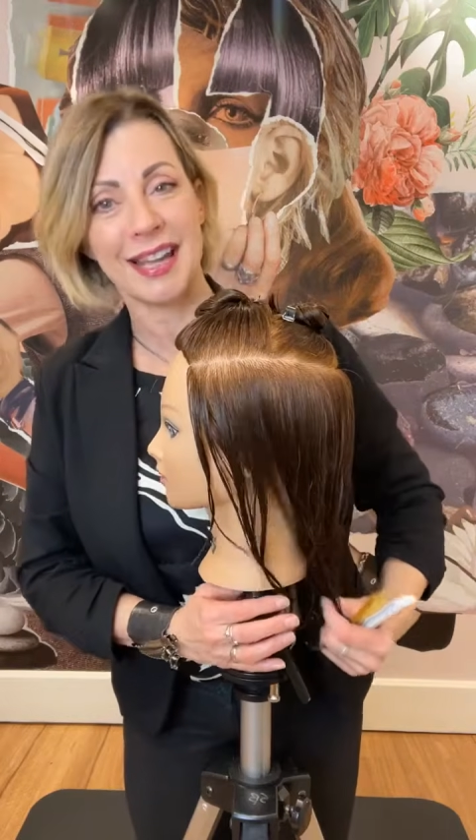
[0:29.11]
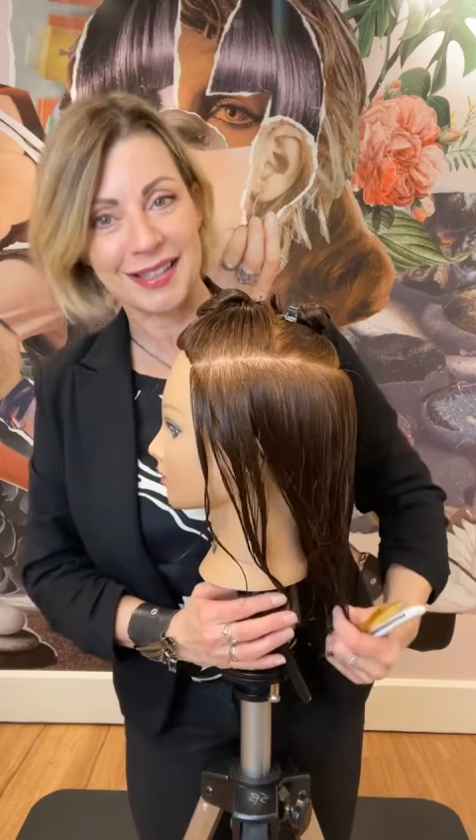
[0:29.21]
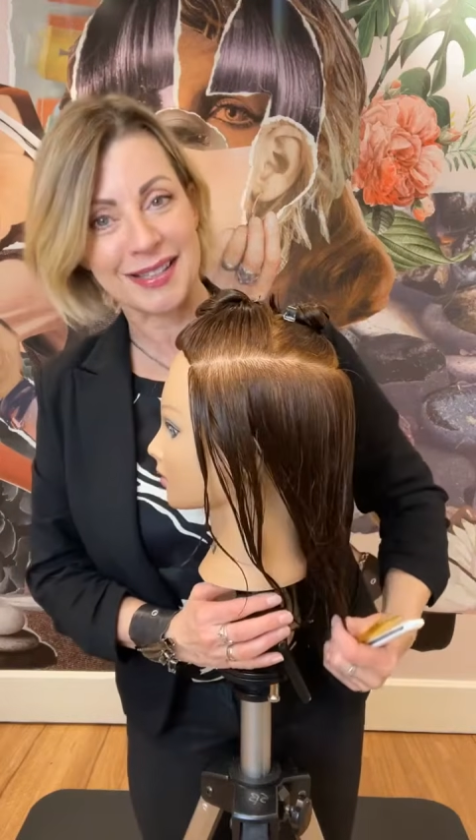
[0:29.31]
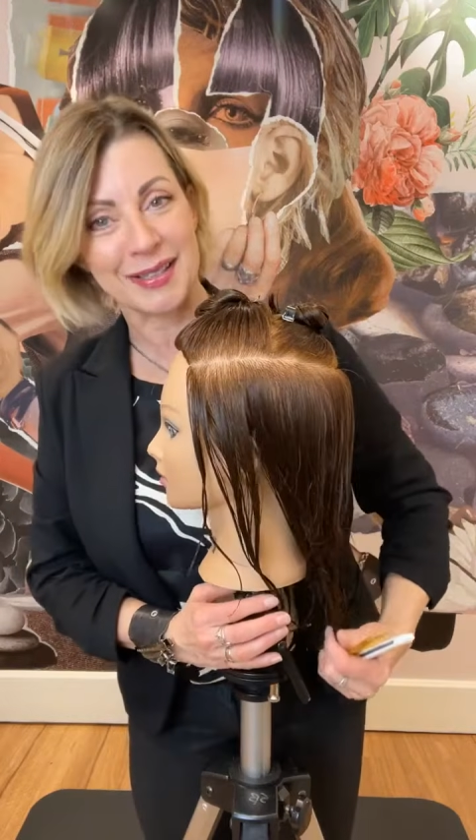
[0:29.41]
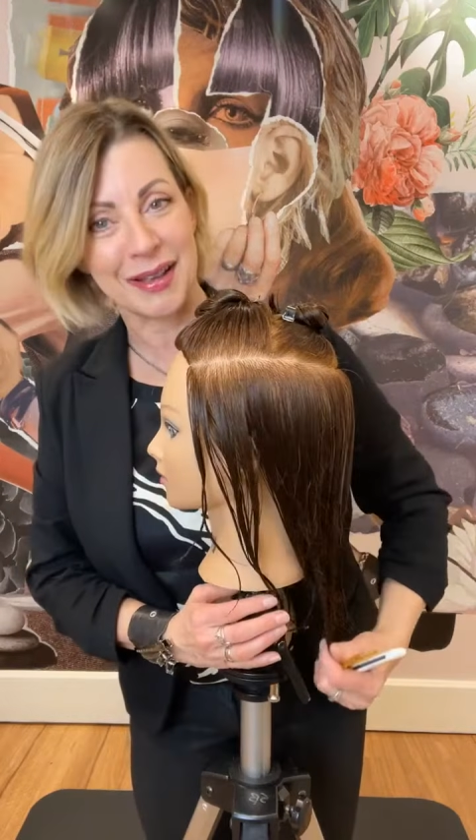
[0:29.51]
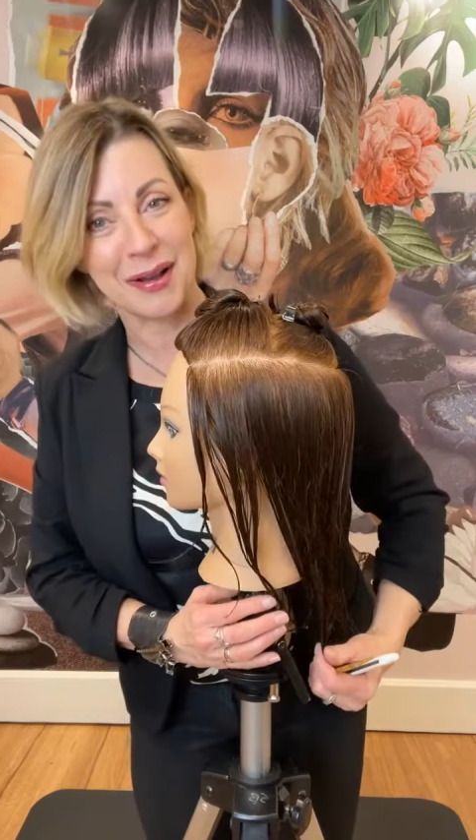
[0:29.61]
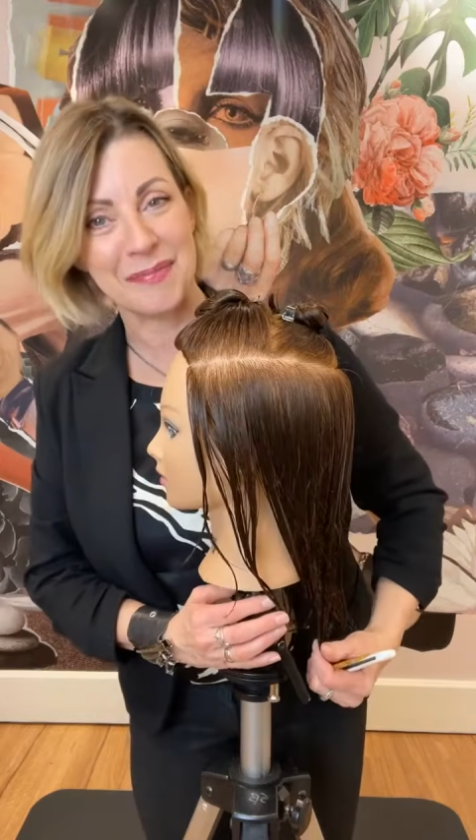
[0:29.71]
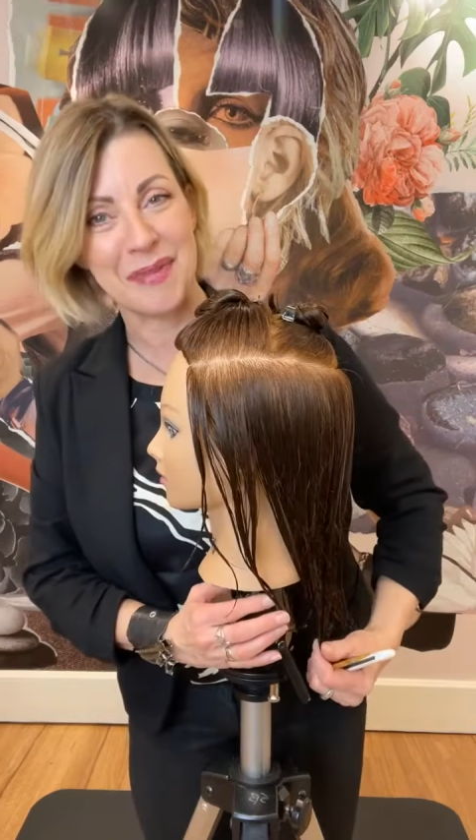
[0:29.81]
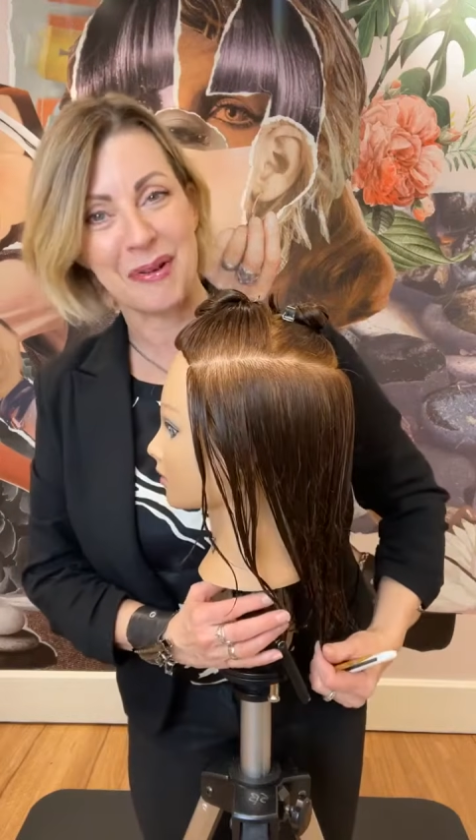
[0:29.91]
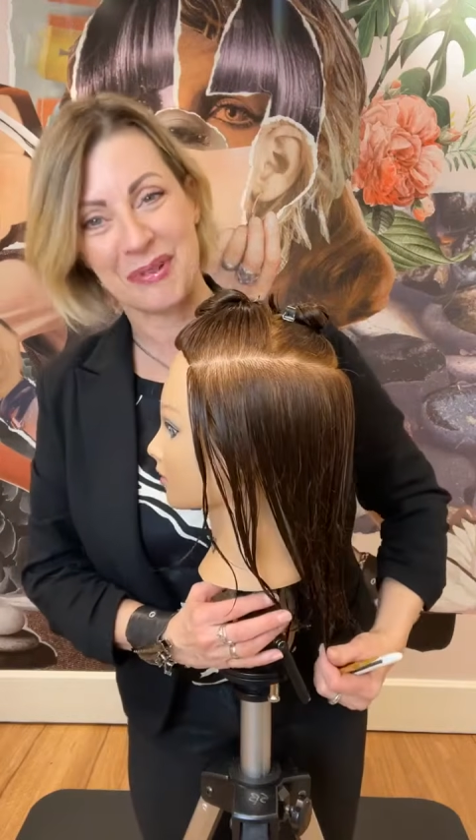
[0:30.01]
dates
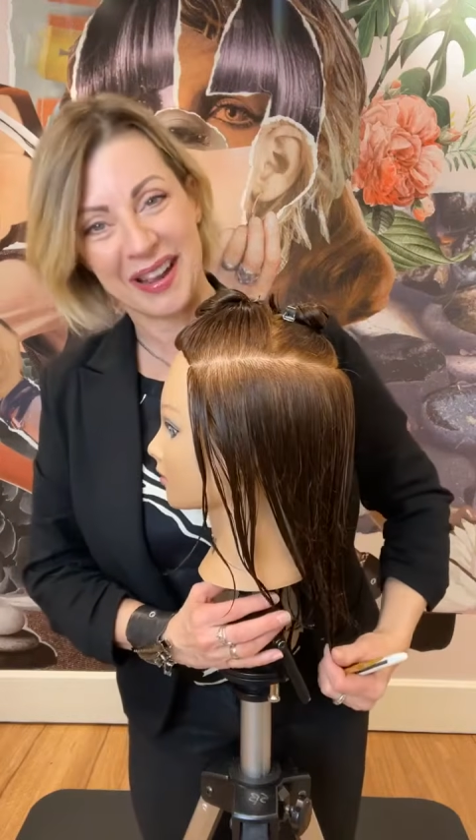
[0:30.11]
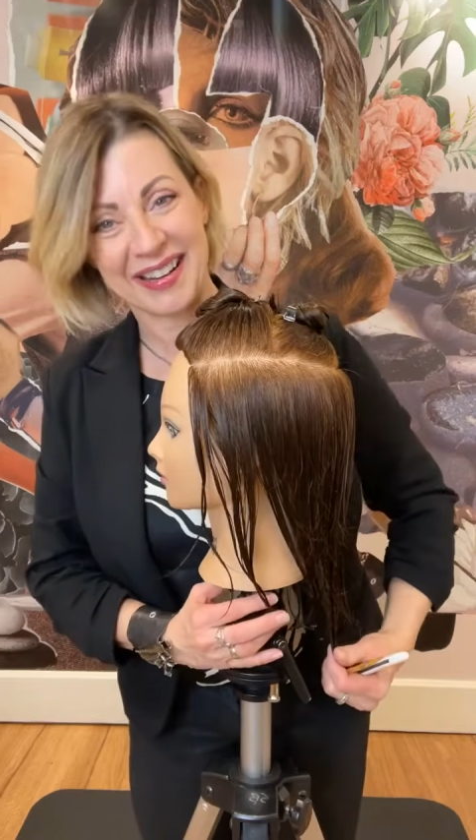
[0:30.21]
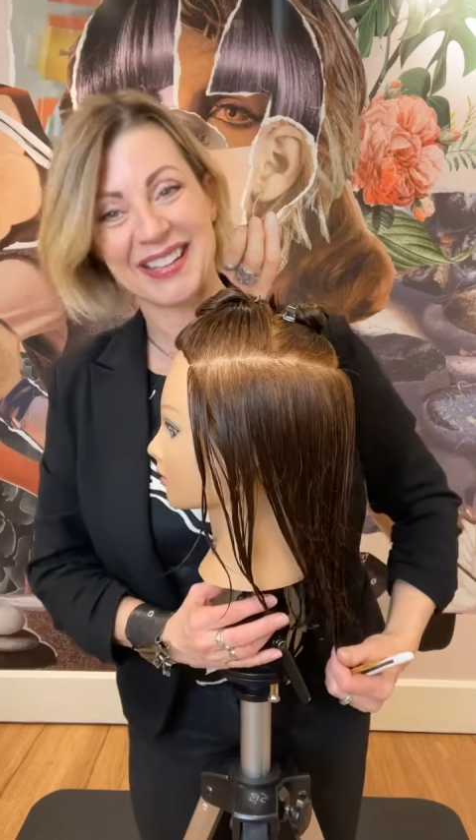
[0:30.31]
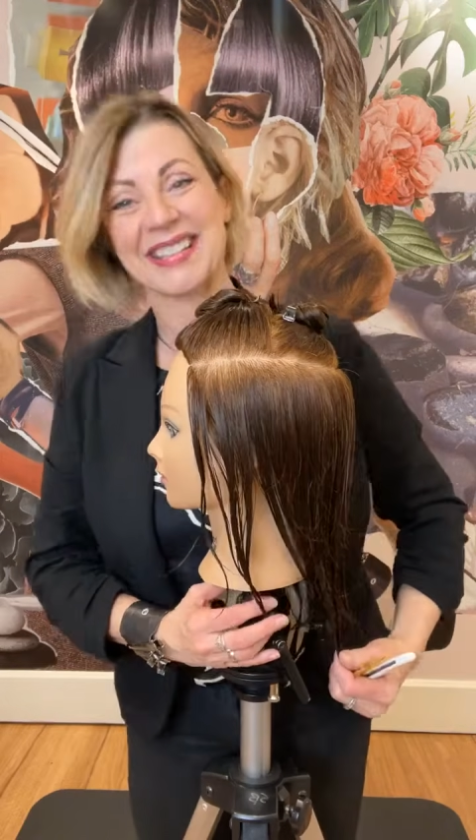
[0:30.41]
already,